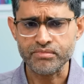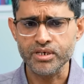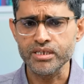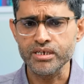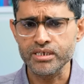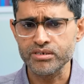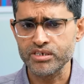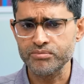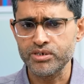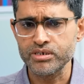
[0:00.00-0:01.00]
I think at
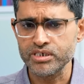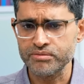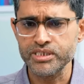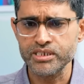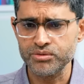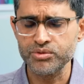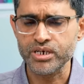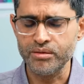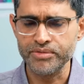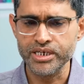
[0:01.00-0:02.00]
ThoughtSpot, six months into the
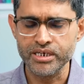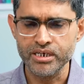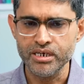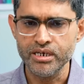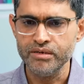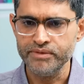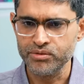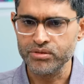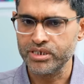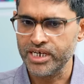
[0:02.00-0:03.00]
company, we
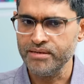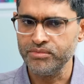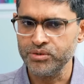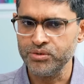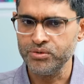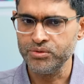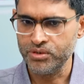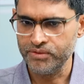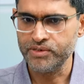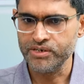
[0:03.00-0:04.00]
took the time to
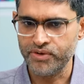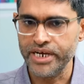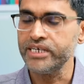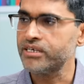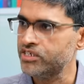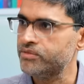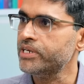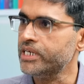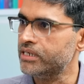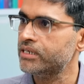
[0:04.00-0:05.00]
sort of define
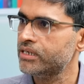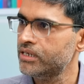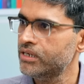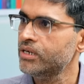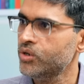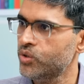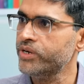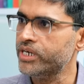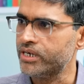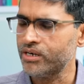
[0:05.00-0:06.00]
crisply mm-hmm. who
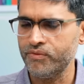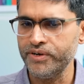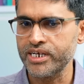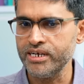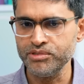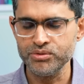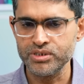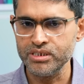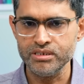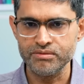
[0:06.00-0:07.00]
we are. And oftentimes you'd
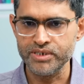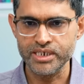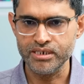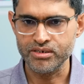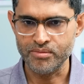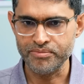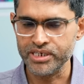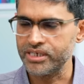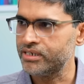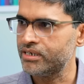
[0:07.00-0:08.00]
see this very
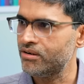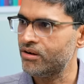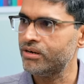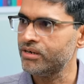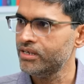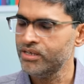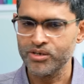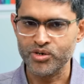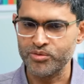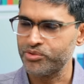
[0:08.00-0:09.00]
complicated, long
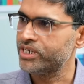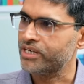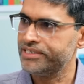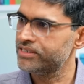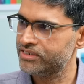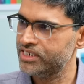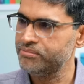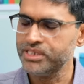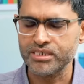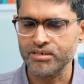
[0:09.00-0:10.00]
corporate culture yeah.
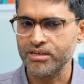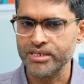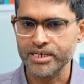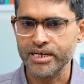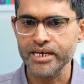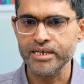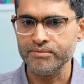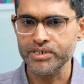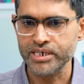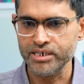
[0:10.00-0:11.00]
statements and all that. I
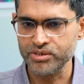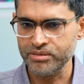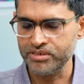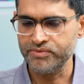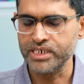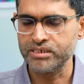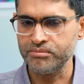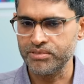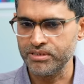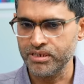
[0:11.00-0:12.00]
we tried to keep it very
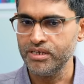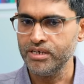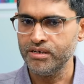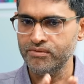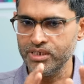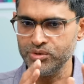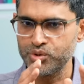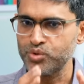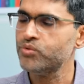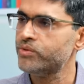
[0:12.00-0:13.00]
simple. We use
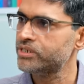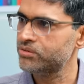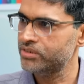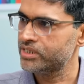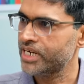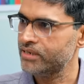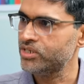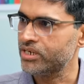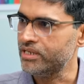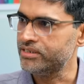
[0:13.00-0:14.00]
two words to describe
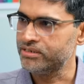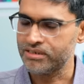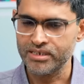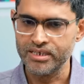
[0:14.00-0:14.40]
the culture: